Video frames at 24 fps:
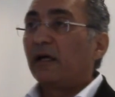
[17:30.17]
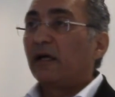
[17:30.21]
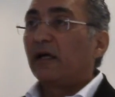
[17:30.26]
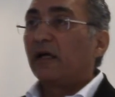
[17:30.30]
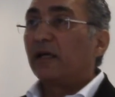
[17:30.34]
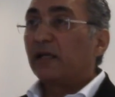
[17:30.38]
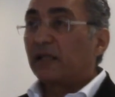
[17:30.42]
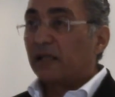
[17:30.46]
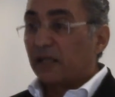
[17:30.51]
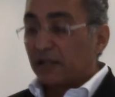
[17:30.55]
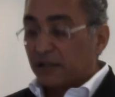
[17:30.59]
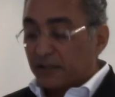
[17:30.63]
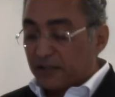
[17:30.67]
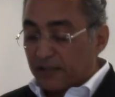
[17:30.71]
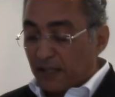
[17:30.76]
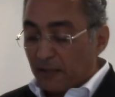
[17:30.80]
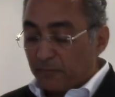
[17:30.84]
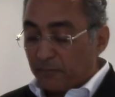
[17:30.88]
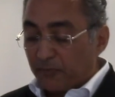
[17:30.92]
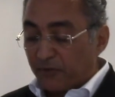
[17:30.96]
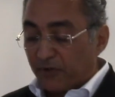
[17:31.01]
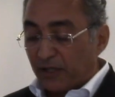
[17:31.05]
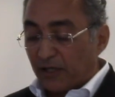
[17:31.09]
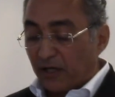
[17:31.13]
In
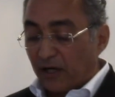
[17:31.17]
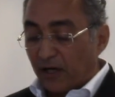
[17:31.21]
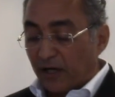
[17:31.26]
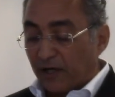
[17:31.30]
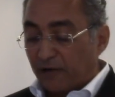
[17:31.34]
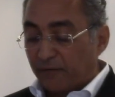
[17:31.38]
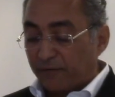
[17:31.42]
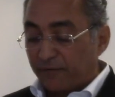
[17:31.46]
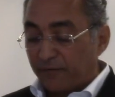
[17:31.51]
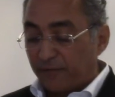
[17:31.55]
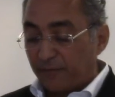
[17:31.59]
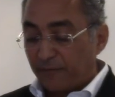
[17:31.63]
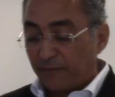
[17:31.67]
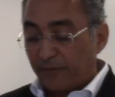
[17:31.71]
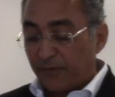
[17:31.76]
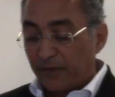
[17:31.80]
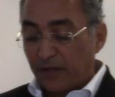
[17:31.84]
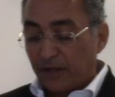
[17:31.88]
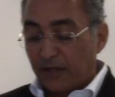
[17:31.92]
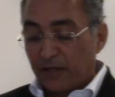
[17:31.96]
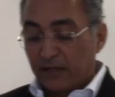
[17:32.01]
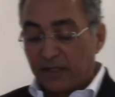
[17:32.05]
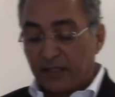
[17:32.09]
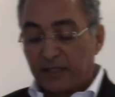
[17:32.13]
contemporary life,
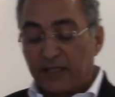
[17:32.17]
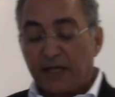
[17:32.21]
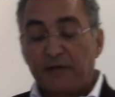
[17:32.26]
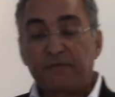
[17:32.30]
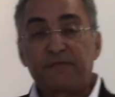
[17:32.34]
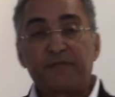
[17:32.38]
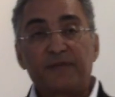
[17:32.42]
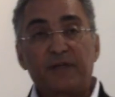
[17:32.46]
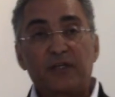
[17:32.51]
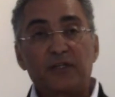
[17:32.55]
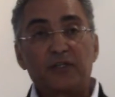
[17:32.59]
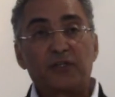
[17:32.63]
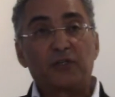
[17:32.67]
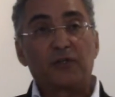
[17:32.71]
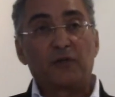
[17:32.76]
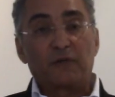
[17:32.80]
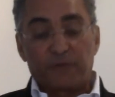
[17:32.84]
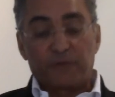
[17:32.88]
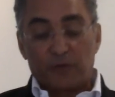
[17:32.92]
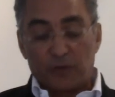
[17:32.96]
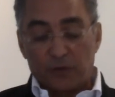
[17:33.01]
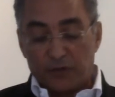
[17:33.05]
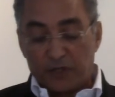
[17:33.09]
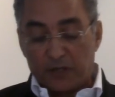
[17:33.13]
the definition
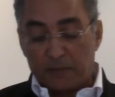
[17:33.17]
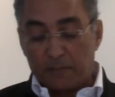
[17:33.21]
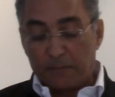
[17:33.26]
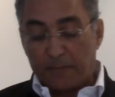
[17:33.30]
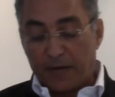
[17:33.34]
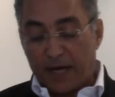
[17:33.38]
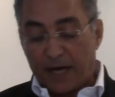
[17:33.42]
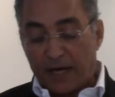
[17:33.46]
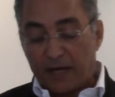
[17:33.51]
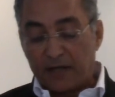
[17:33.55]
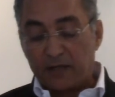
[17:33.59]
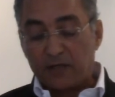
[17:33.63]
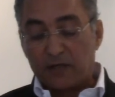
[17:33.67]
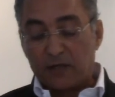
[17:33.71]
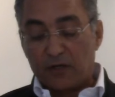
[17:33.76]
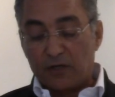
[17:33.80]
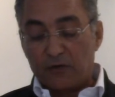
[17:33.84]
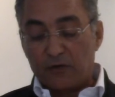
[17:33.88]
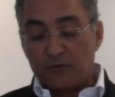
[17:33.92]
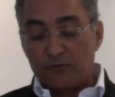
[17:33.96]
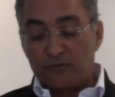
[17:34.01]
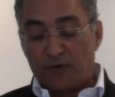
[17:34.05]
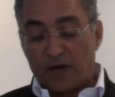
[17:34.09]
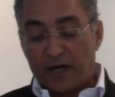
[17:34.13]
of good and bad,
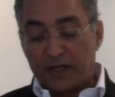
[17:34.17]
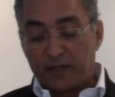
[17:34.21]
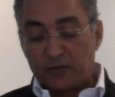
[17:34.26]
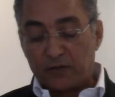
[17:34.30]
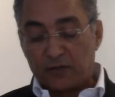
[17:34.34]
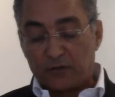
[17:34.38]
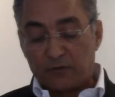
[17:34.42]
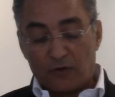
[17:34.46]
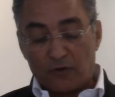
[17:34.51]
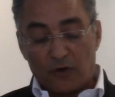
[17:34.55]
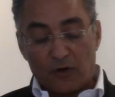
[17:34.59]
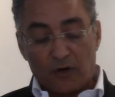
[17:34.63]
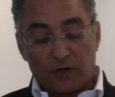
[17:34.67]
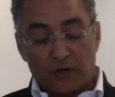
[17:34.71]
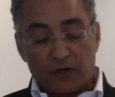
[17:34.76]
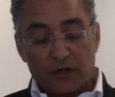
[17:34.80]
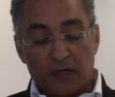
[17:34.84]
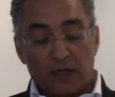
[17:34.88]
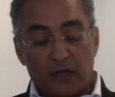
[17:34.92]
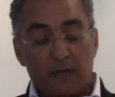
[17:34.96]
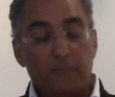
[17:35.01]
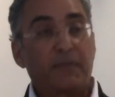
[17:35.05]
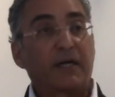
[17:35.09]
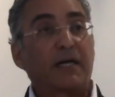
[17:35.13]
right or wrong,
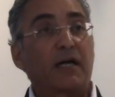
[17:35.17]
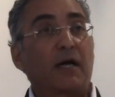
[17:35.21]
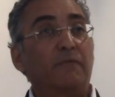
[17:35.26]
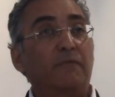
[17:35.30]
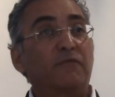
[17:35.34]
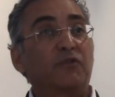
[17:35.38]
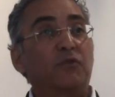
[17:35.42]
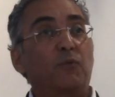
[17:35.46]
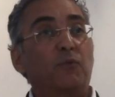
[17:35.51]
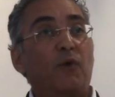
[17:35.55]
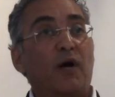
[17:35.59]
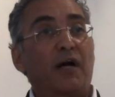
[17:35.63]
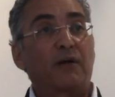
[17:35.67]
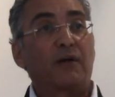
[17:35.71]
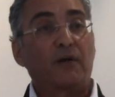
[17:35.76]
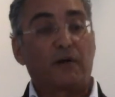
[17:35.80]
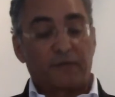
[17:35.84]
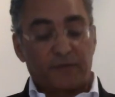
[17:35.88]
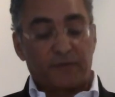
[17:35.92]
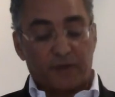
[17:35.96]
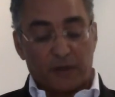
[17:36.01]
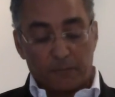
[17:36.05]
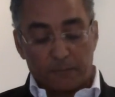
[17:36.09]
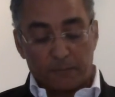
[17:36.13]
becomes one
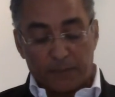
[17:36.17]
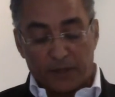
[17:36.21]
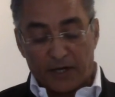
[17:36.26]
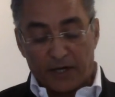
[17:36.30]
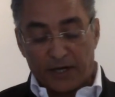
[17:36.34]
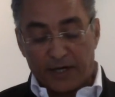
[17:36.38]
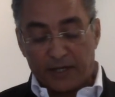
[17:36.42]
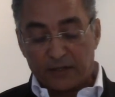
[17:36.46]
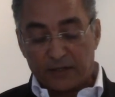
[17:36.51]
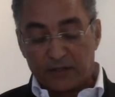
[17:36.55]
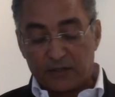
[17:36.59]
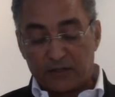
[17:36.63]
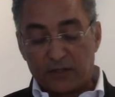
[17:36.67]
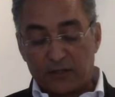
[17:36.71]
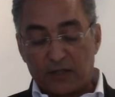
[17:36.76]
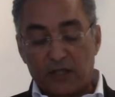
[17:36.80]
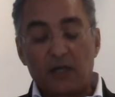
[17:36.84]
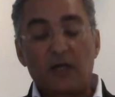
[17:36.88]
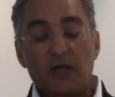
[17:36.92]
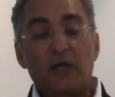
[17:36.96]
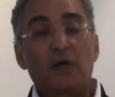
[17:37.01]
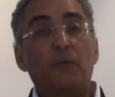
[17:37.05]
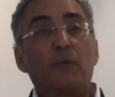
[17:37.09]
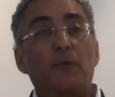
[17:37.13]
of compliance,
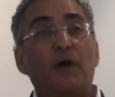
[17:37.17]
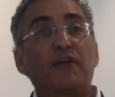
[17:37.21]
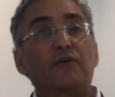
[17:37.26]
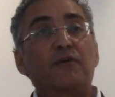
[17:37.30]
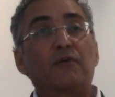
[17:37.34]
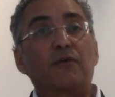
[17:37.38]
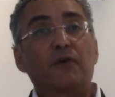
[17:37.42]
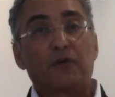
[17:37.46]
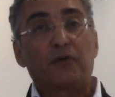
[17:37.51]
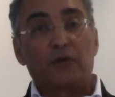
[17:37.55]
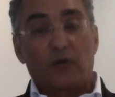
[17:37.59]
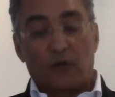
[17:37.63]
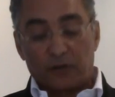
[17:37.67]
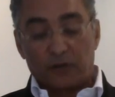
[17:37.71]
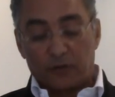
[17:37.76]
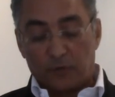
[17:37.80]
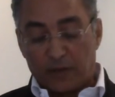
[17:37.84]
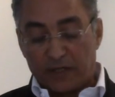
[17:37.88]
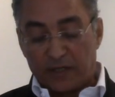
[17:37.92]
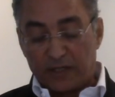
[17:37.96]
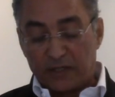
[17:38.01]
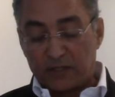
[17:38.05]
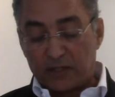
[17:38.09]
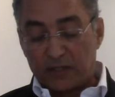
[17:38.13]
whether or not
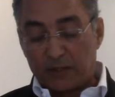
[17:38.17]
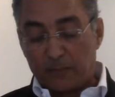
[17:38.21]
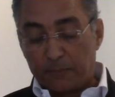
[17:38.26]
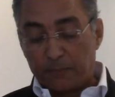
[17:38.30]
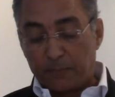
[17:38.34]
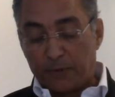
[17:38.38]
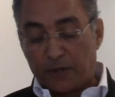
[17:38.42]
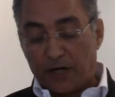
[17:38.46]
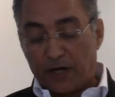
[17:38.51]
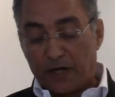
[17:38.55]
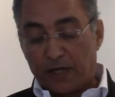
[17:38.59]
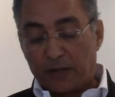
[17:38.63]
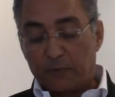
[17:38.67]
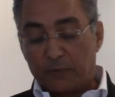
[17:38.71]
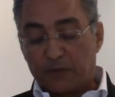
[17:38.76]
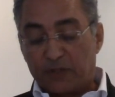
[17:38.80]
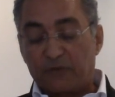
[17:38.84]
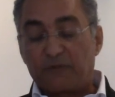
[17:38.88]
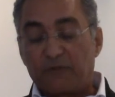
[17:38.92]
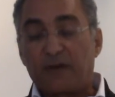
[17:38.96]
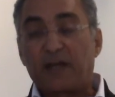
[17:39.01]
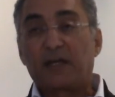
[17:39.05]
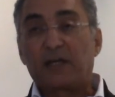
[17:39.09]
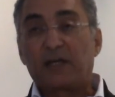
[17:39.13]
one is complying with
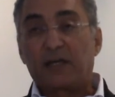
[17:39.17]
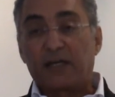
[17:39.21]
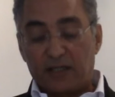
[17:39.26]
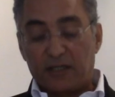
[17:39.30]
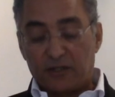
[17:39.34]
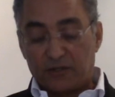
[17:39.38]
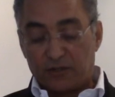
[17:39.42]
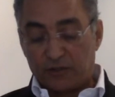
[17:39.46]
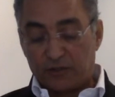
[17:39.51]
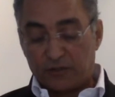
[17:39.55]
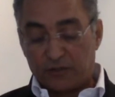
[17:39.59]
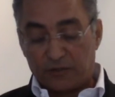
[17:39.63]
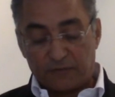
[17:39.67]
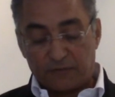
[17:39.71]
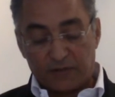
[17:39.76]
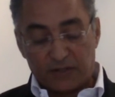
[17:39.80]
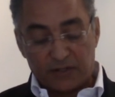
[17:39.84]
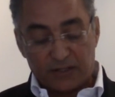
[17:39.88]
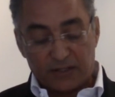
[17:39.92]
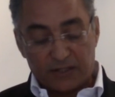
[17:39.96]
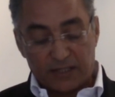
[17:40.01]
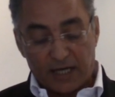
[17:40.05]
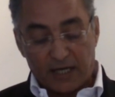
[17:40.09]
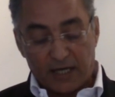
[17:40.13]
the regulations of the
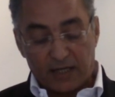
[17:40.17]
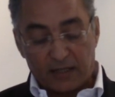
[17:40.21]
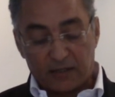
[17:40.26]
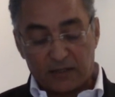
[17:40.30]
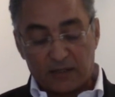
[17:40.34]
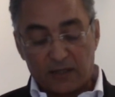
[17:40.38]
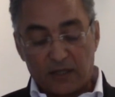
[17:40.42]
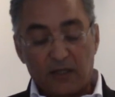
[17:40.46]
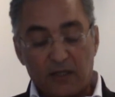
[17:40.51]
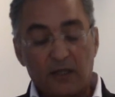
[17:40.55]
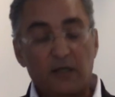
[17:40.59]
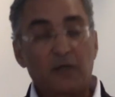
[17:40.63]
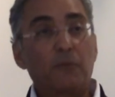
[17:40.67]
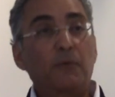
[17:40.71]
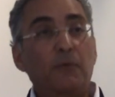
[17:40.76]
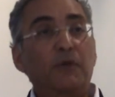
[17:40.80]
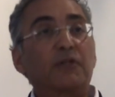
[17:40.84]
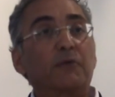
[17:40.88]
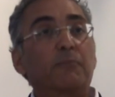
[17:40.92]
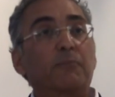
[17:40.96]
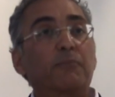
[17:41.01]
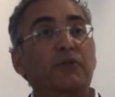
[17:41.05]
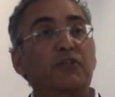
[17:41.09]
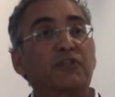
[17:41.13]
state, with
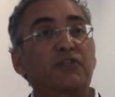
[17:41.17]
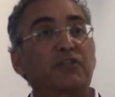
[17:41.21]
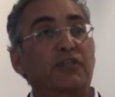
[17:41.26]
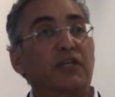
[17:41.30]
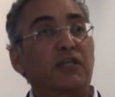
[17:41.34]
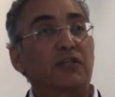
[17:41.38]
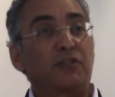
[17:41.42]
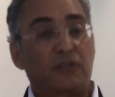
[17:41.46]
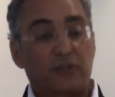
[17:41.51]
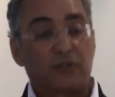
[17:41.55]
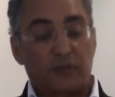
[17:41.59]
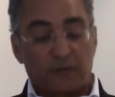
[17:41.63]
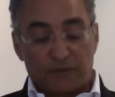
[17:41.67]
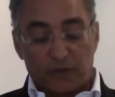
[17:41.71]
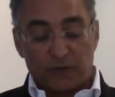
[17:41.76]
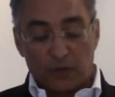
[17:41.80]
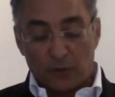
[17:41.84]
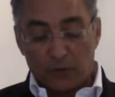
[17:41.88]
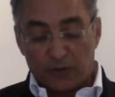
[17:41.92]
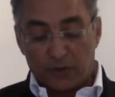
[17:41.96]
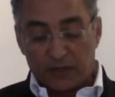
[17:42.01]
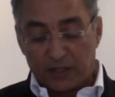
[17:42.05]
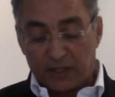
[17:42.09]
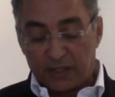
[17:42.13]
the procedures of the
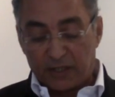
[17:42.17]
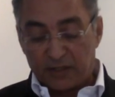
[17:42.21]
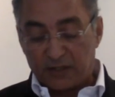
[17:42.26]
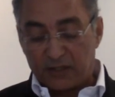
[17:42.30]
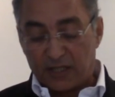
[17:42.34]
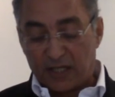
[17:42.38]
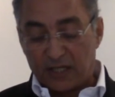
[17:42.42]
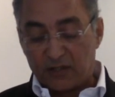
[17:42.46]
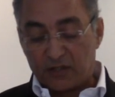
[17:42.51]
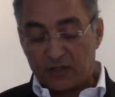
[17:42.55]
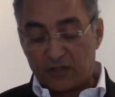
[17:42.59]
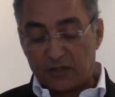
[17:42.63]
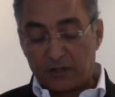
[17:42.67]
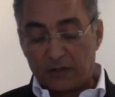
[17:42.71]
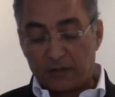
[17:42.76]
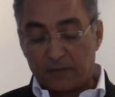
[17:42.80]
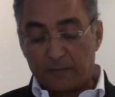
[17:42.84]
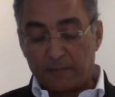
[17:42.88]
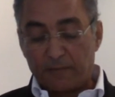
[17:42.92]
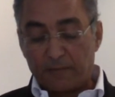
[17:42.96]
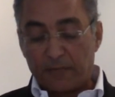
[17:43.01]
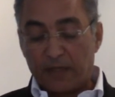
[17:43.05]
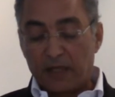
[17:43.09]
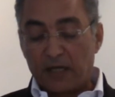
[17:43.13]

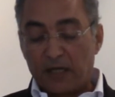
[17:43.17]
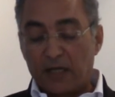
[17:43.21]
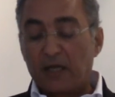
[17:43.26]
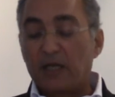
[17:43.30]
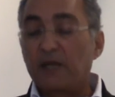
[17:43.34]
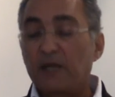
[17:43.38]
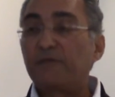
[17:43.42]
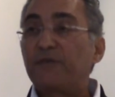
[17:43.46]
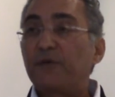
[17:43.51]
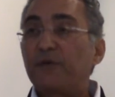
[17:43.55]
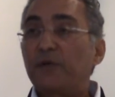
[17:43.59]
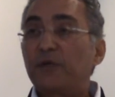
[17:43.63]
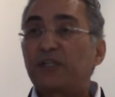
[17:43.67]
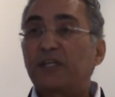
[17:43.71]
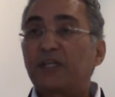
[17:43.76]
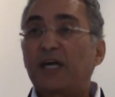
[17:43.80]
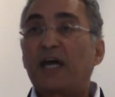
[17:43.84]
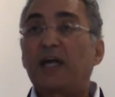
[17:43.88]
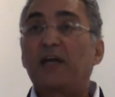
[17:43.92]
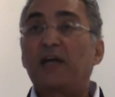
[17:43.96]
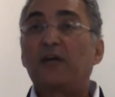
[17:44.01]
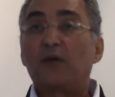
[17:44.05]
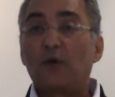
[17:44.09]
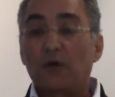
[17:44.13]
organization. If you
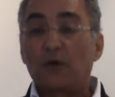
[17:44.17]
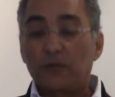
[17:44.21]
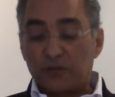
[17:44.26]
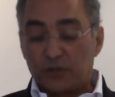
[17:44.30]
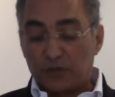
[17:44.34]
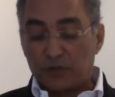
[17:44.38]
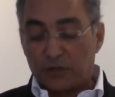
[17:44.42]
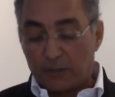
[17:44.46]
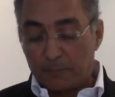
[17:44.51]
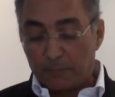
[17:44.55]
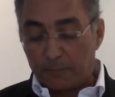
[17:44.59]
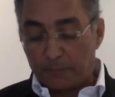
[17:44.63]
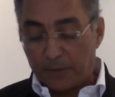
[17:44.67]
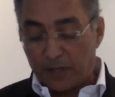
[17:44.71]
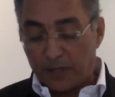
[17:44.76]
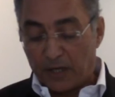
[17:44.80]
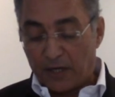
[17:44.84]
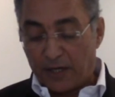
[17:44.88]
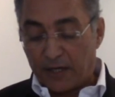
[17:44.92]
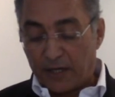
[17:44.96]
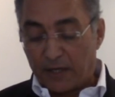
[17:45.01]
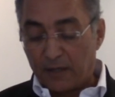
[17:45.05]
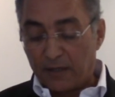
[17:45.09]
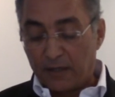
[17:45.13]
dare not to
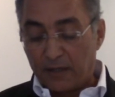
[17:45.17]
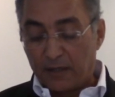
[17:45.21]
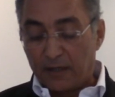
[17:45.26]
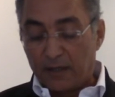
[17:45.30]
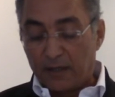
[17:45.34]
comply